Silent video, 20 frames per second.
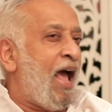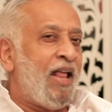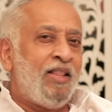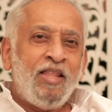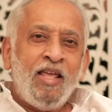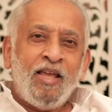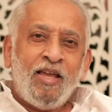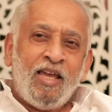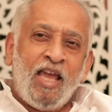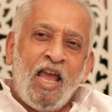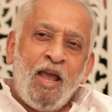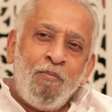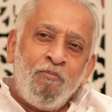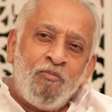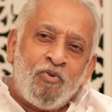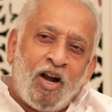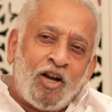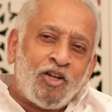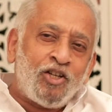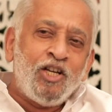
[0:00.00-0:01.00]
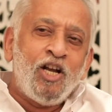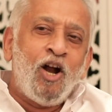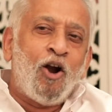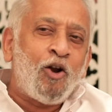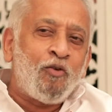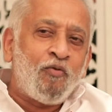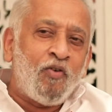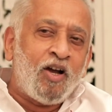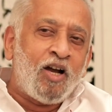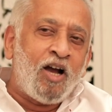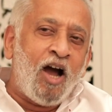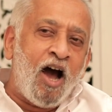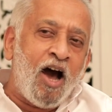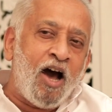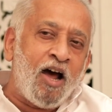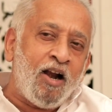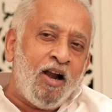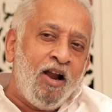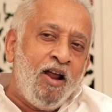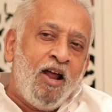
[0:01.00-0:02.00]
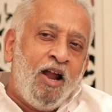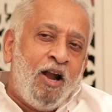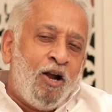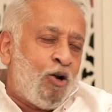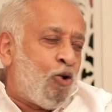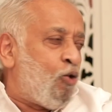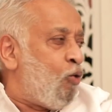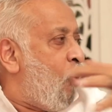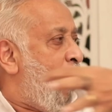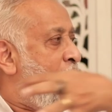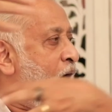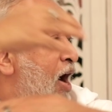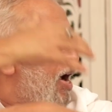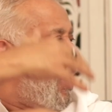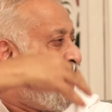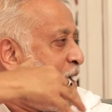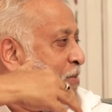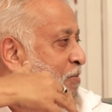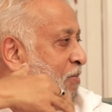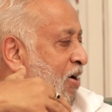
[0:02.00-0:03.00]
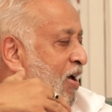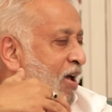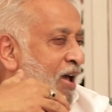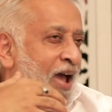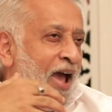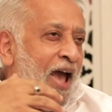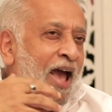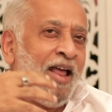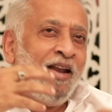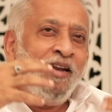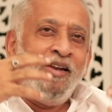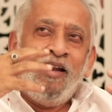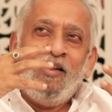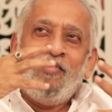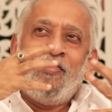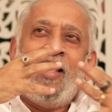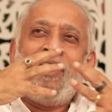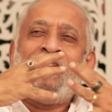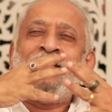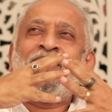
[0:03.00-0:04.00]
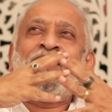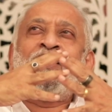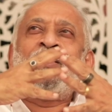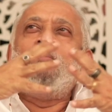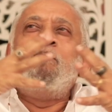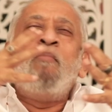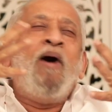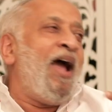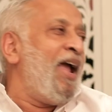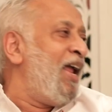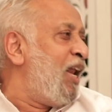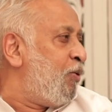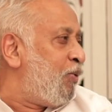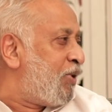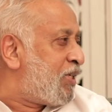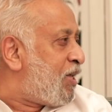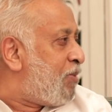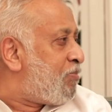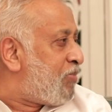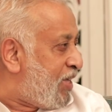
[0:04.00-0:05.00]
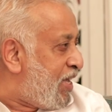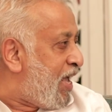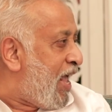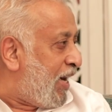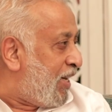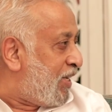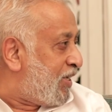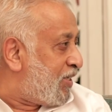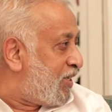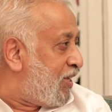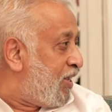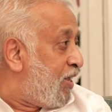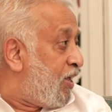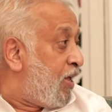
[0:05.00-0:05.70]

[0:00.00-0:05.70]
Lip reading: And they came rushing out of a car to hug him, and that smile was something else.